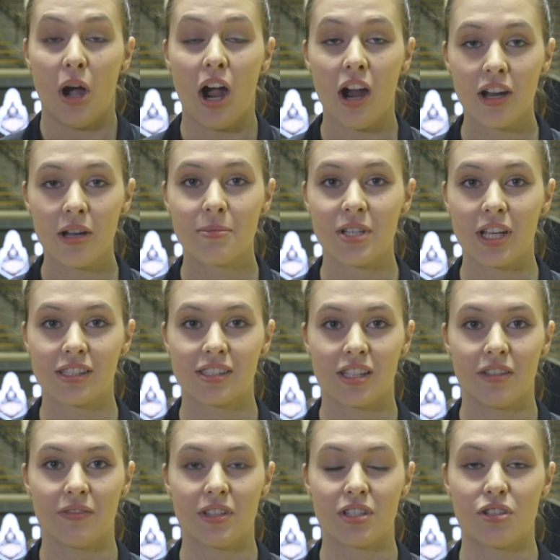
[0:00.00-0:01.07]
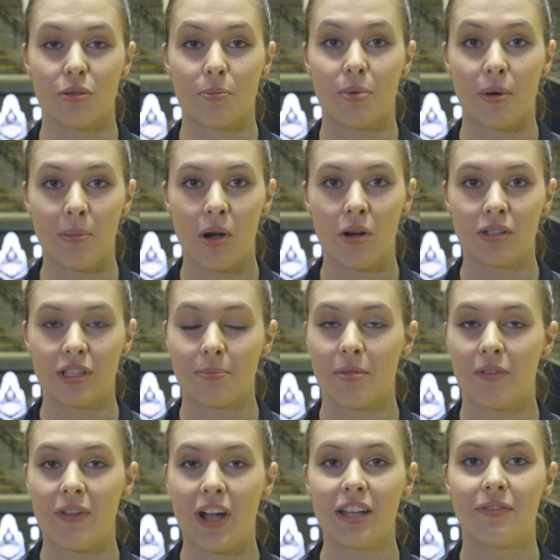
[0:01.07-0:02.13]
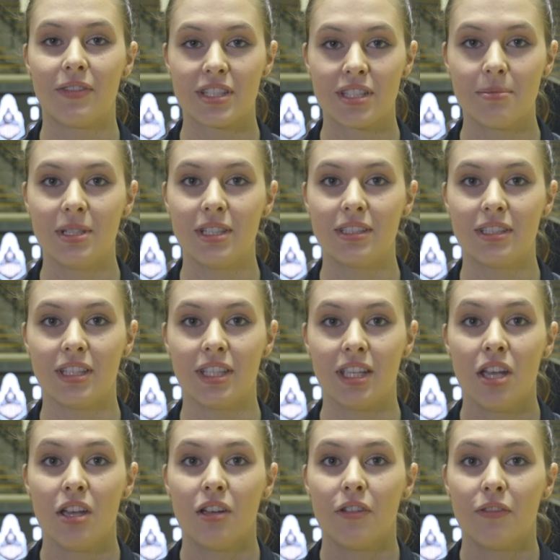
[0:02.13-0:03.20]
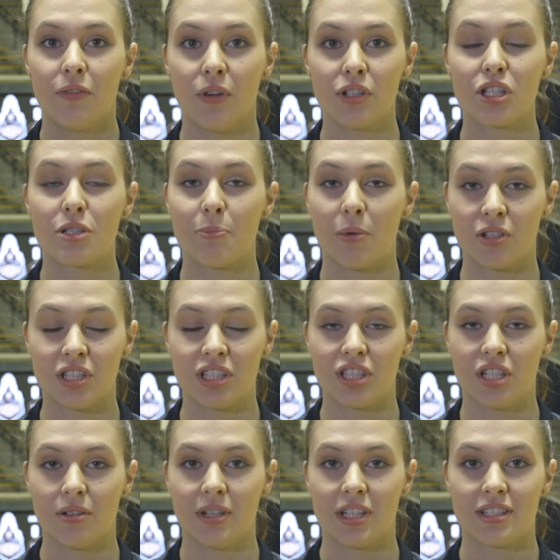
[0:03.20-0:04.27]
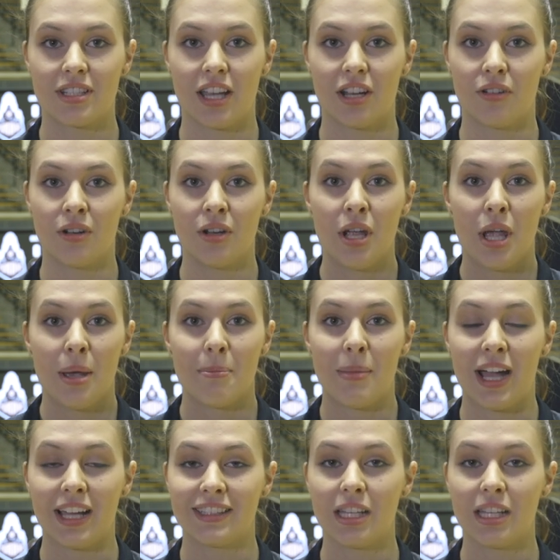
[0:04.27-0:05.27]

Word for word: Our objective is to promote and provide visibility for the Sports Engineering Center by